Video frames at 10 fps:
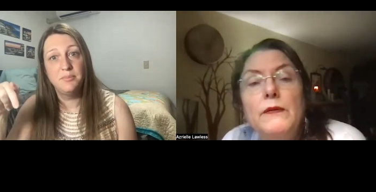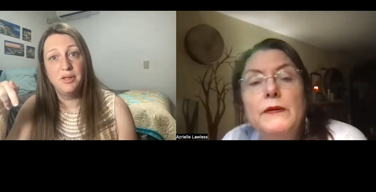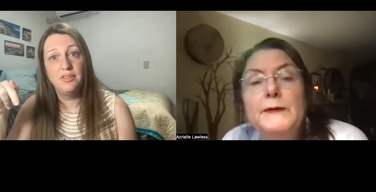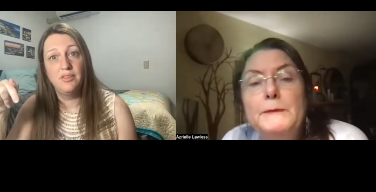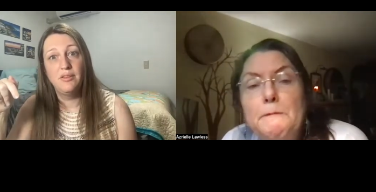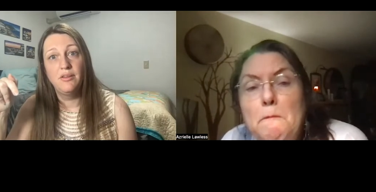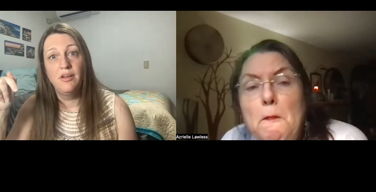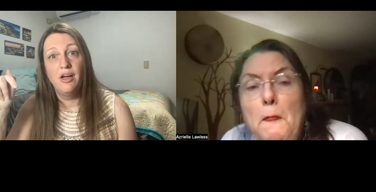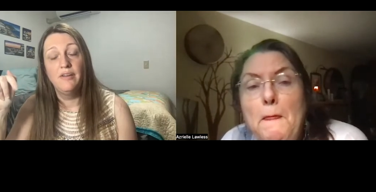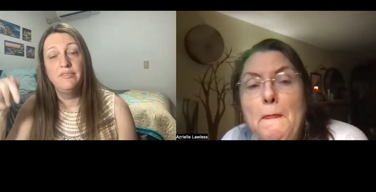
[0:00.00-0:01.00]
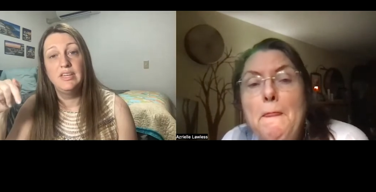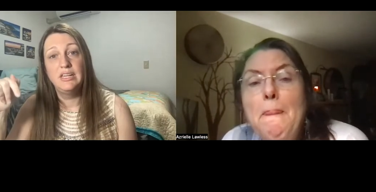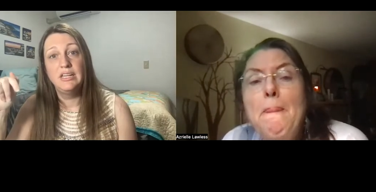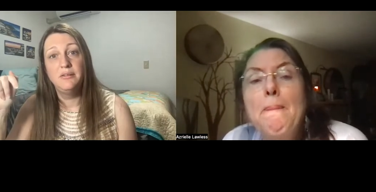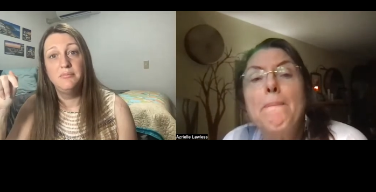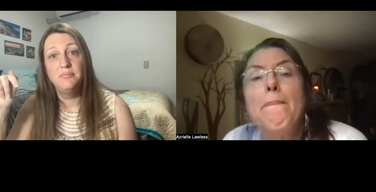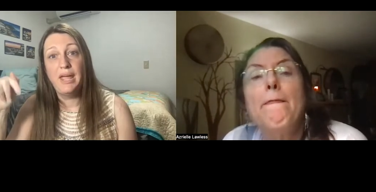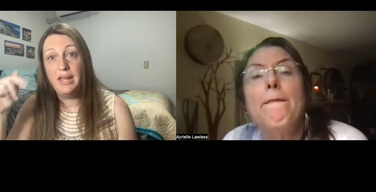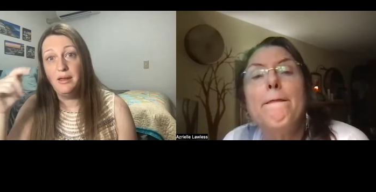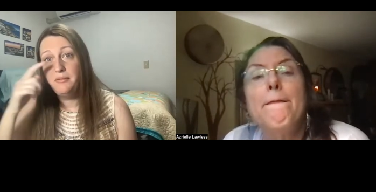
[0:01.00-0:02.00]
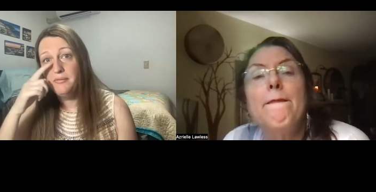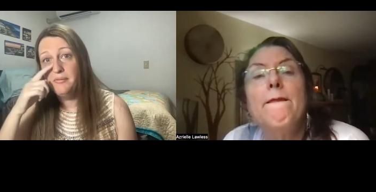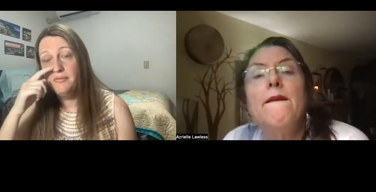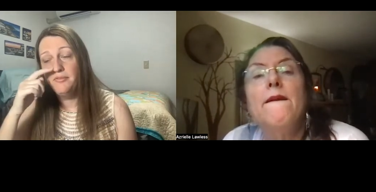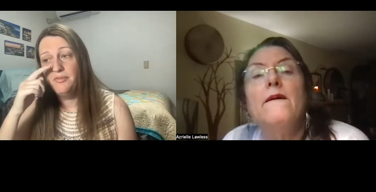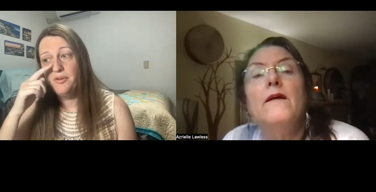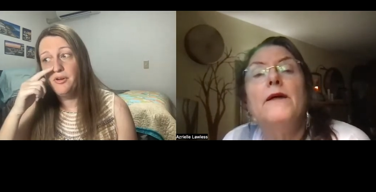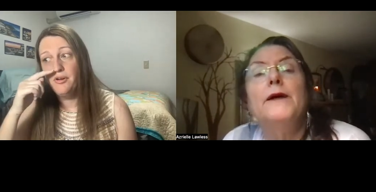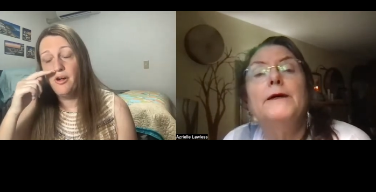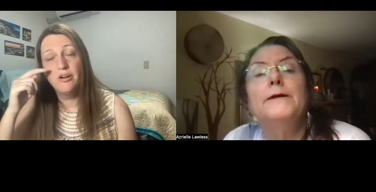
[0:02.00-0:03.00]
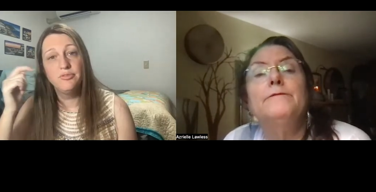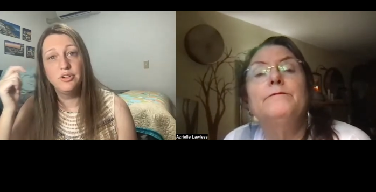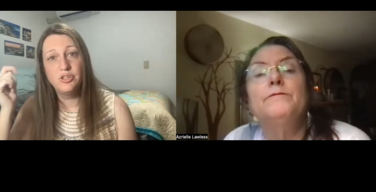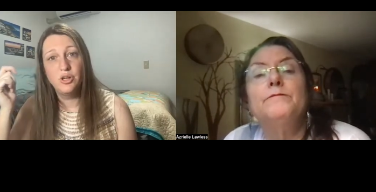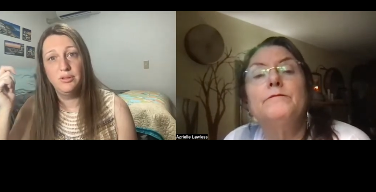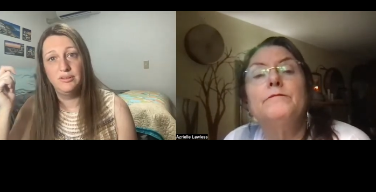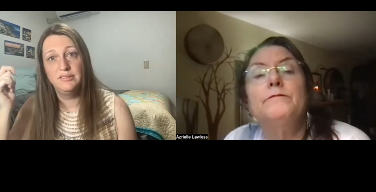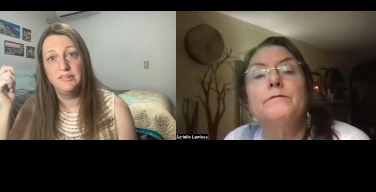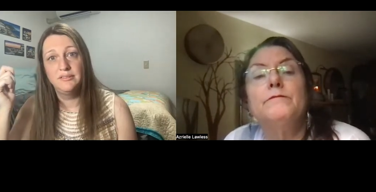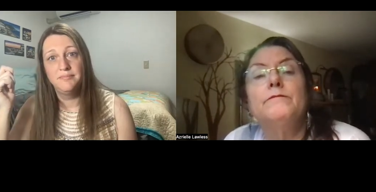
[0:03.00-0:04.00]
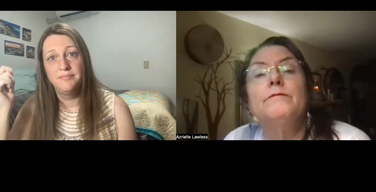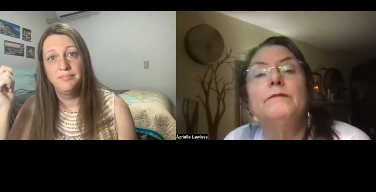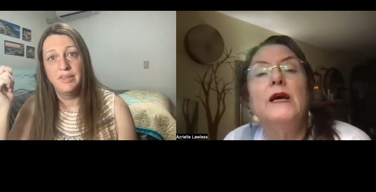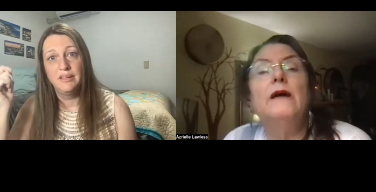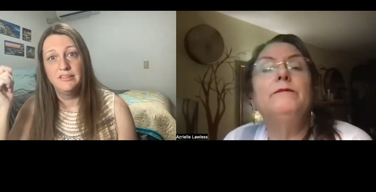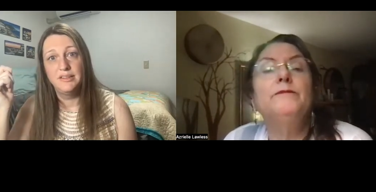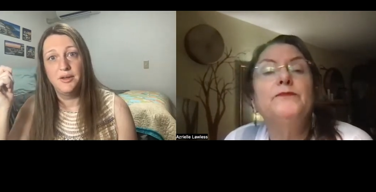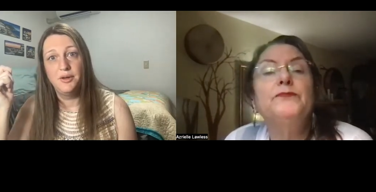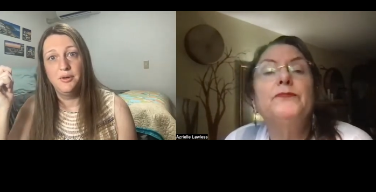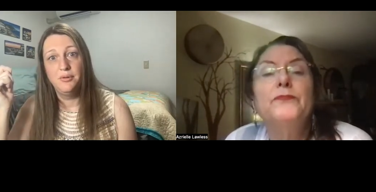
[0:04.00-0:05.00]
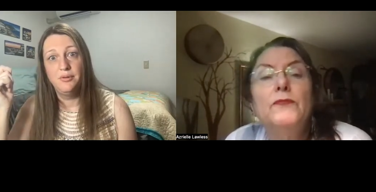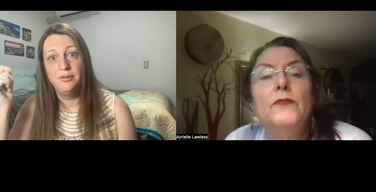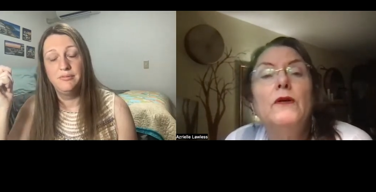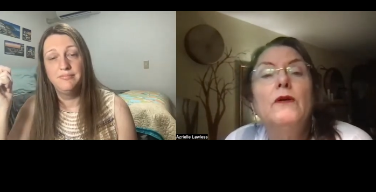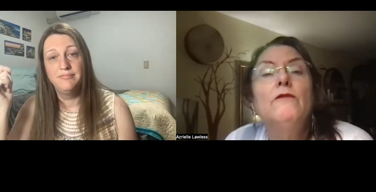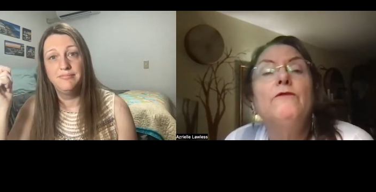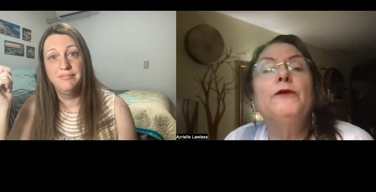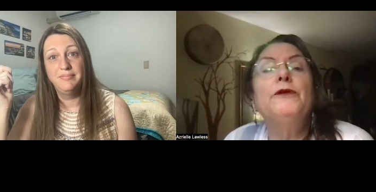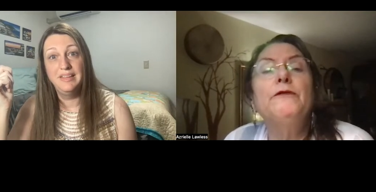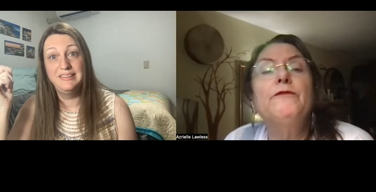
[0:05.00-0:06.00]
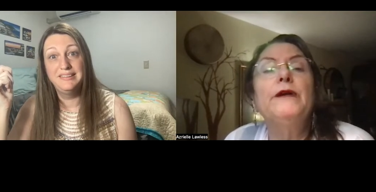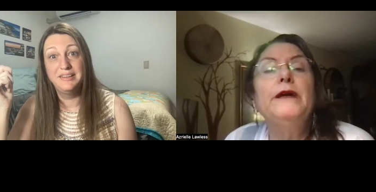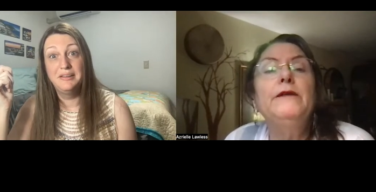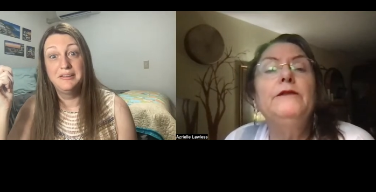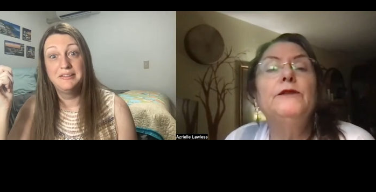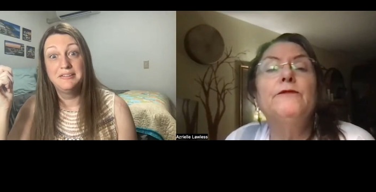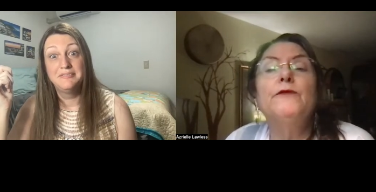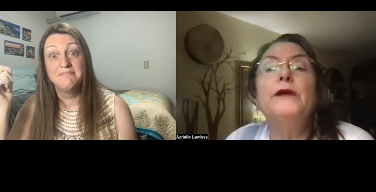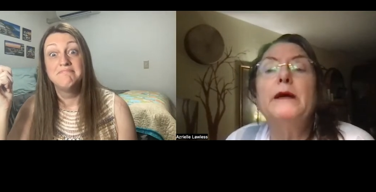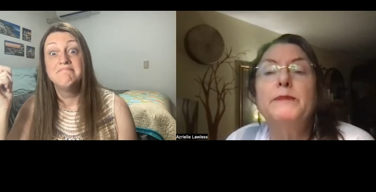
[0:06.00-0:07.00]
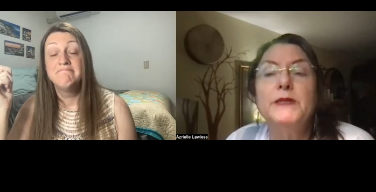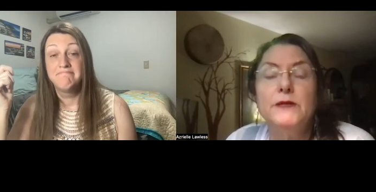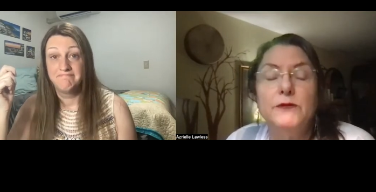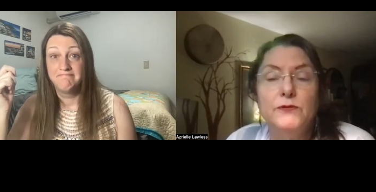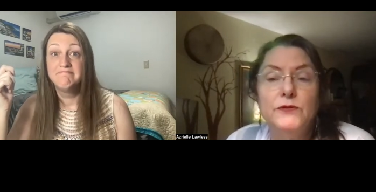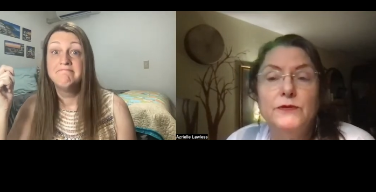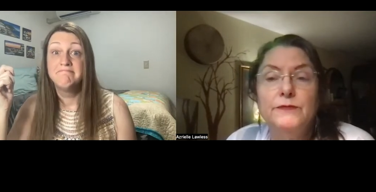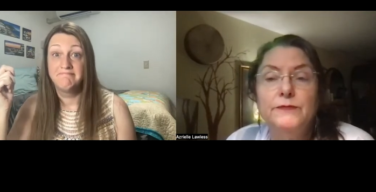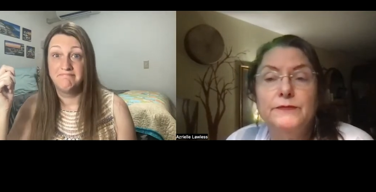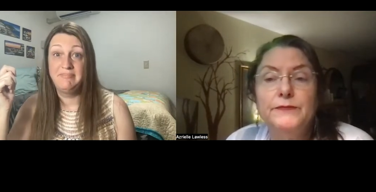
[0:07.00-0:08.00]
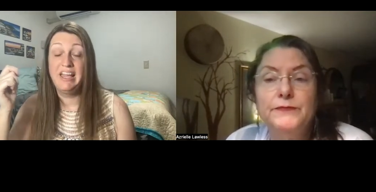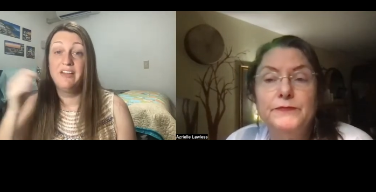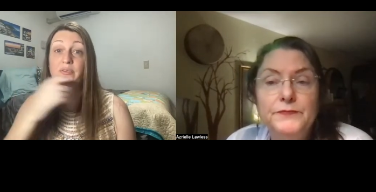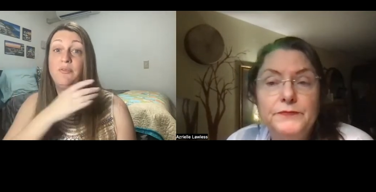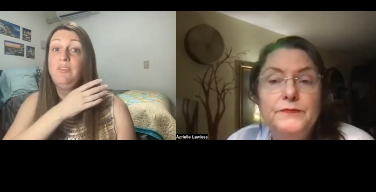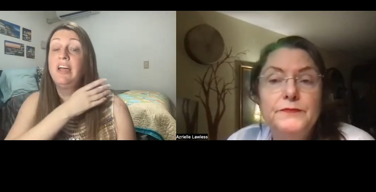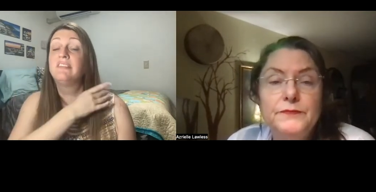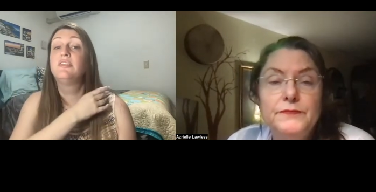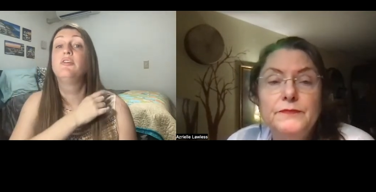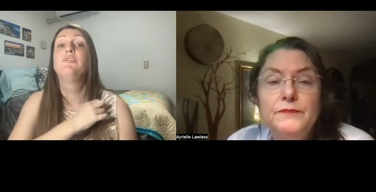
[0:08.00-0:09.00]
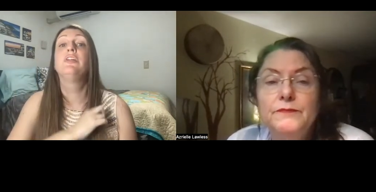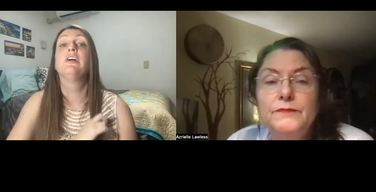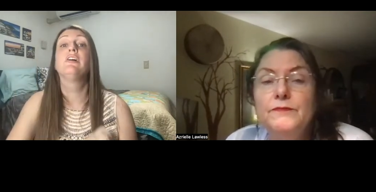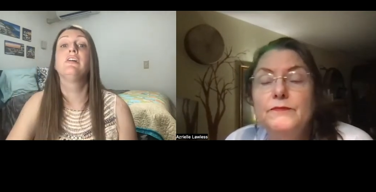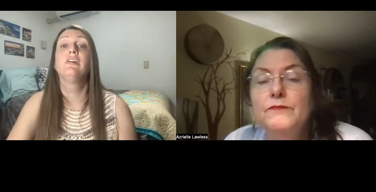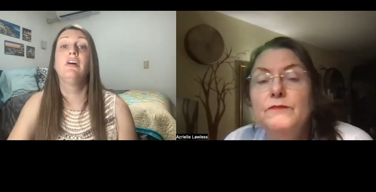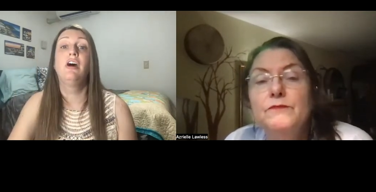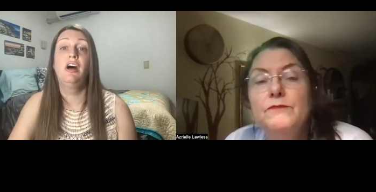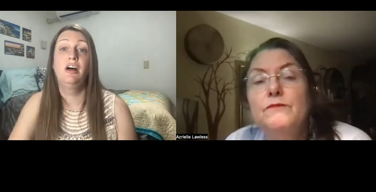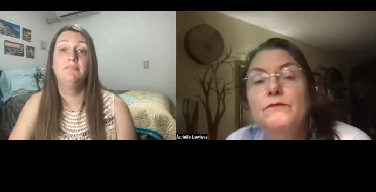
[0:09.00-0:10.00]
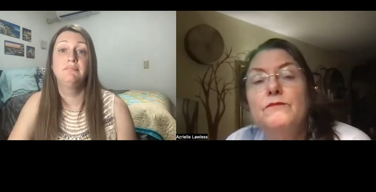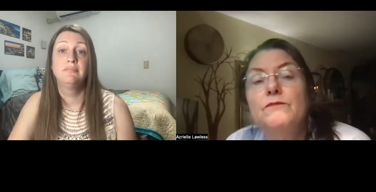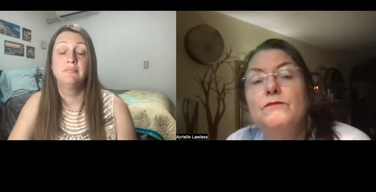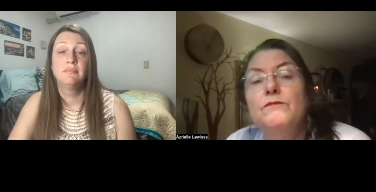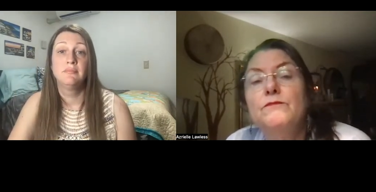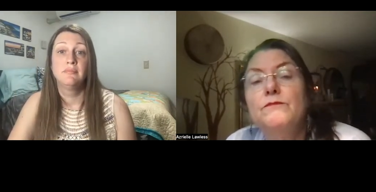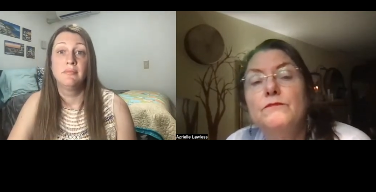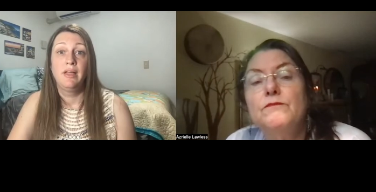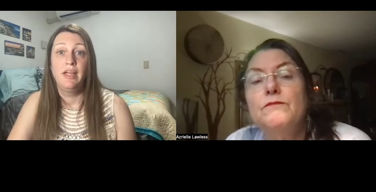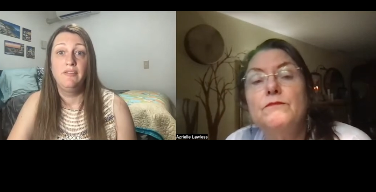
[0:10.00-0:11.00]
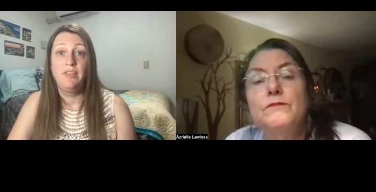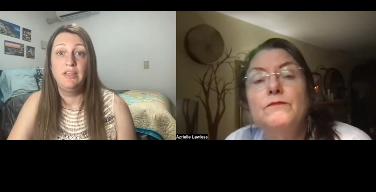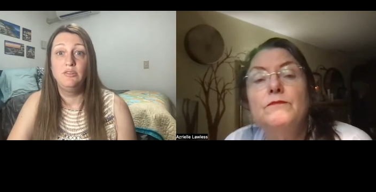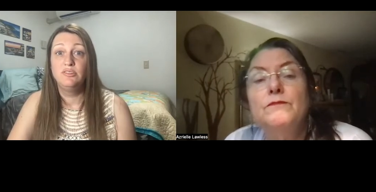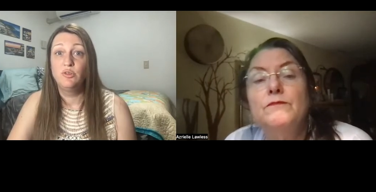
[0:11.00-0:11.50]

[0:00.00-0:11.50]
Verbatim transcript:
Speaker 1: month of getting paid for our free tokens. Yeah. So
Speaker 2: for your if, free, your free episodes.
Speaker 1: Yeah. Yeah. So if they're, um, if they use